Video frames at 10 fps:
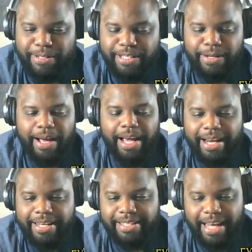I was so I
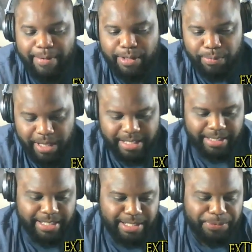gotta say I was
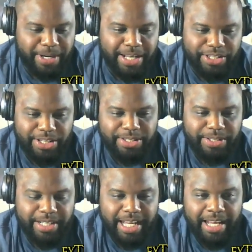pleasantly surprised
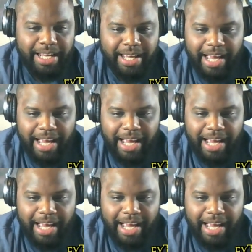yesterday.